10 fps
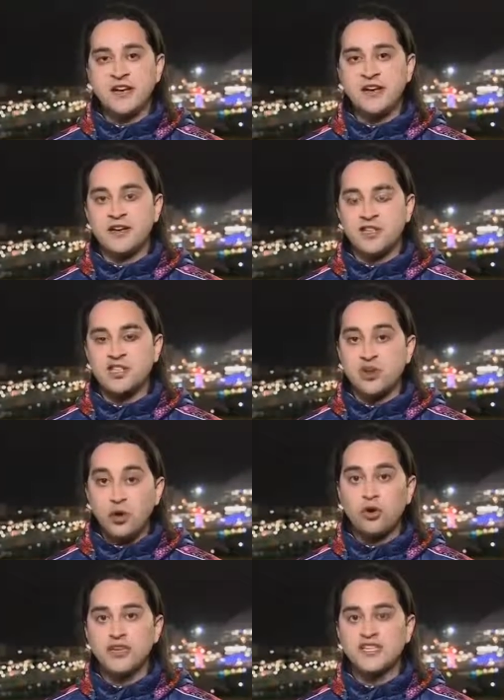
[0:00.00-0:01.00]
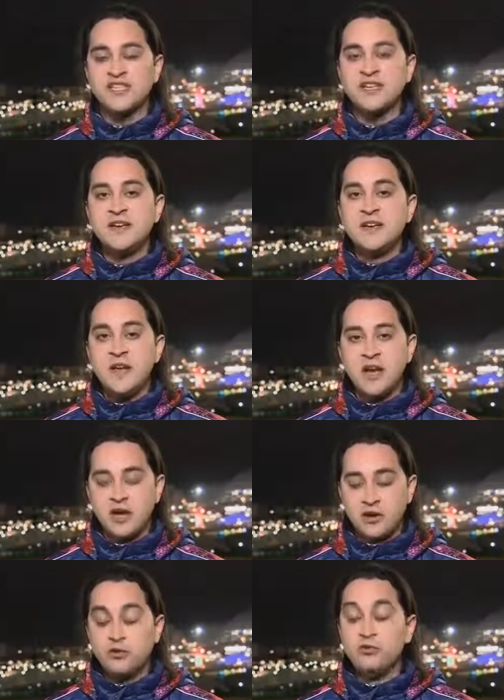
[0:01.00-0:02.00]
uh, scorers
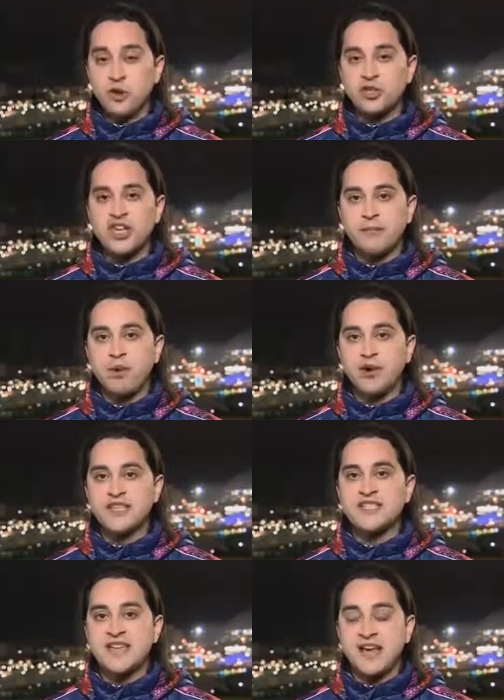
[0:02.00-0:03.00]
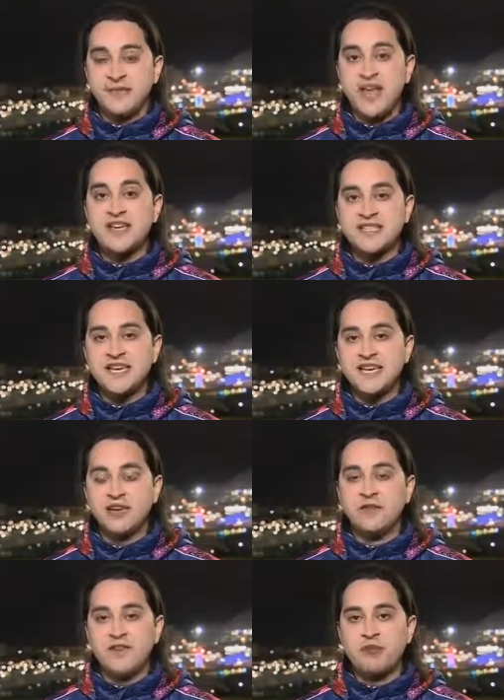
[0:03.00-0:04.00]
uh, notched up points out of the
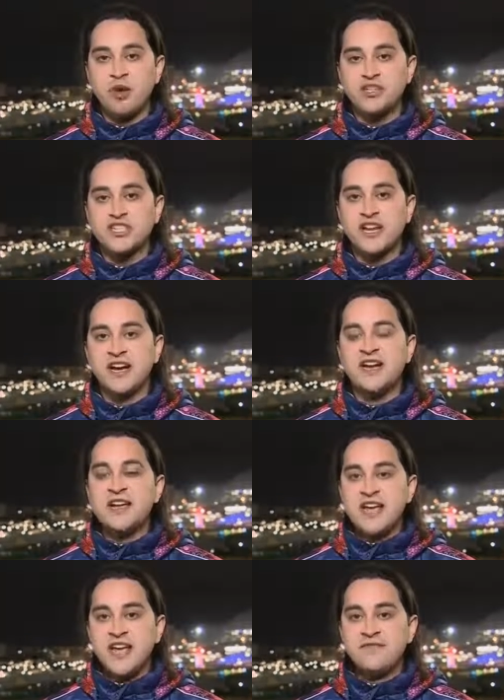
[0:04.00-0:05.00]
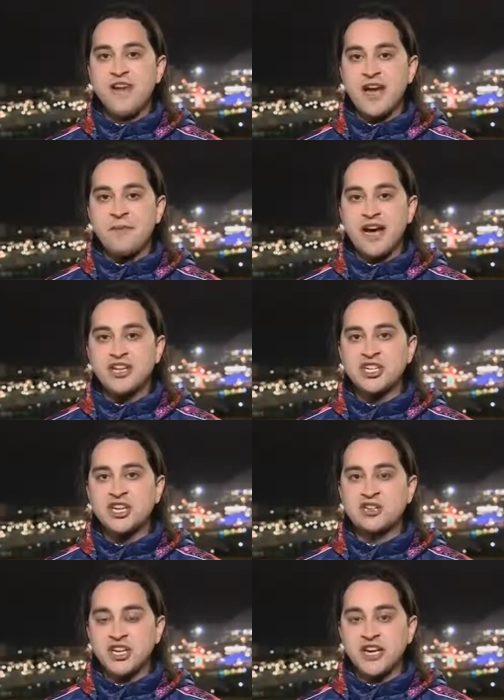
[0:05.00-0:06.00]
18 on their roster in that match.
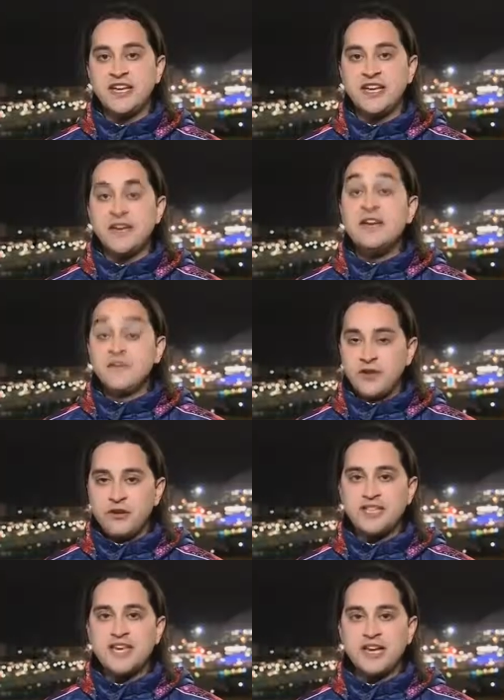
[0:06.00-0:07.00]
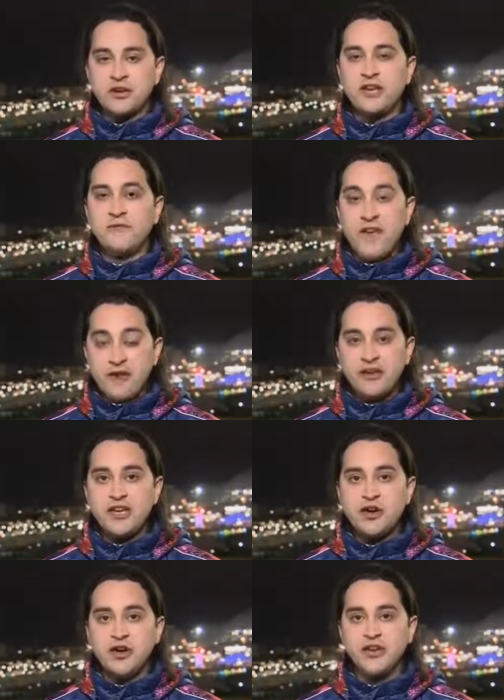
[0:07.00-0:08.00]
So certainly the USA looking very
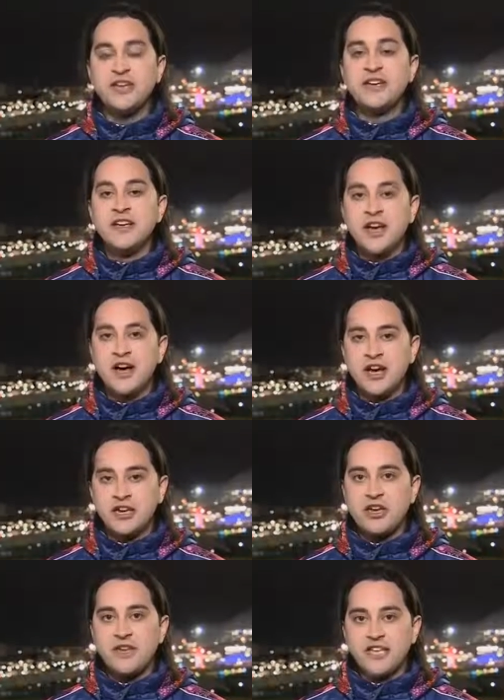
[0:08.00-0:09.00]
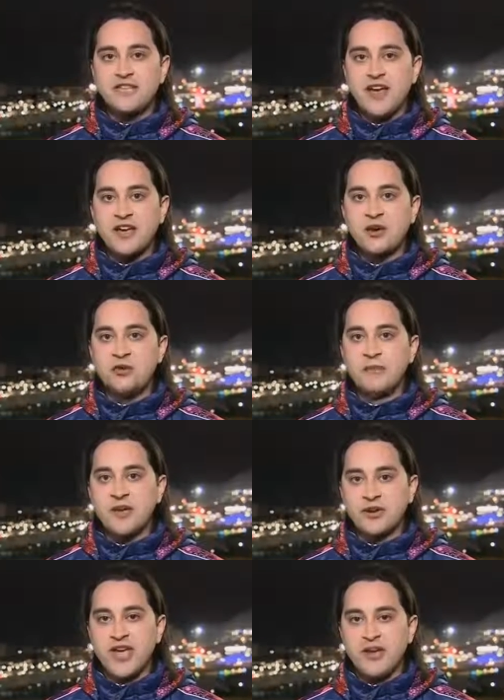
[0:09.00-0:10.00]
good uh, going into that gold
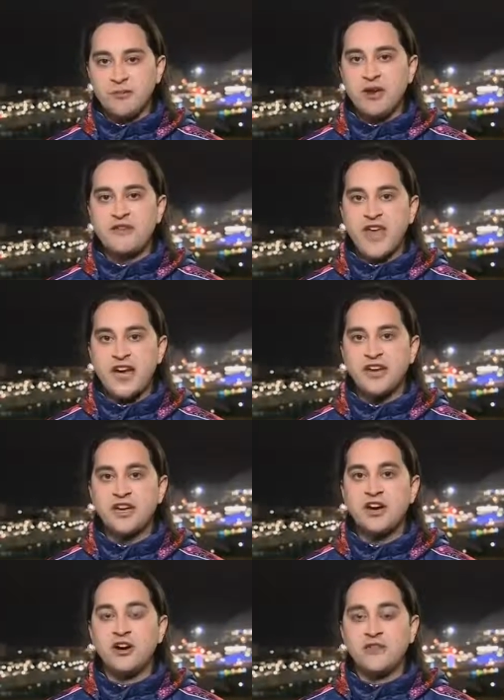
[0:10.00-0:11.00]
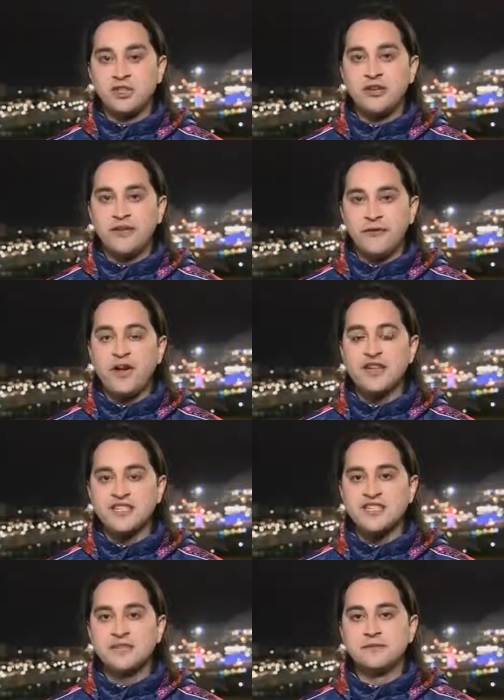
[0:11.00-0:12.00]
medal game with Canada on the
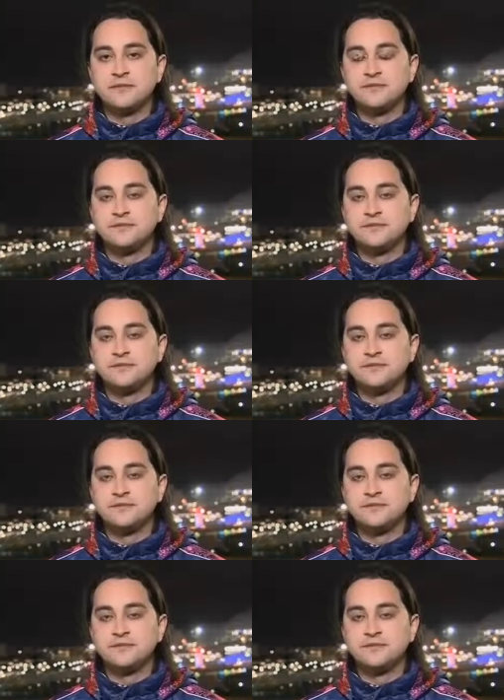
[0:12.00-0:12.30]
21st.